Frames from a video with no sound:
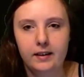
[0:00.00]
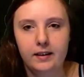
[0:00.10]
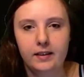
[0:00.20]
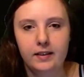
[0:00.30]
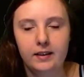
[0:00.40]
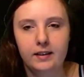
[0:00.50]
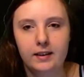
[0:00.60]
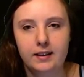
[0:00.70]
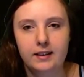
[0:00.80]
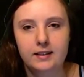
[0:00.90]
And then
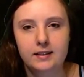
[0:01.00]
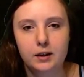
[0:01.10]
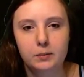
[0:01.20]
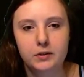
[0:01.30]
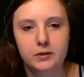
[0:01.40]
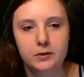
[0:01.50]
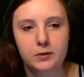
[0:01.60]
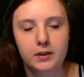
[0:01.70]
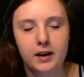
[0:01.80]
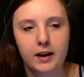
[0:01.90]
that leads up to
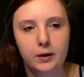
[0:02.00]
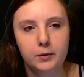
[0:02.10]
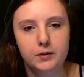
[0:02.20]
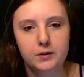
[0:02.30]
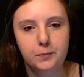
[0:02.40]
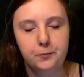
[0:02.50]
the house.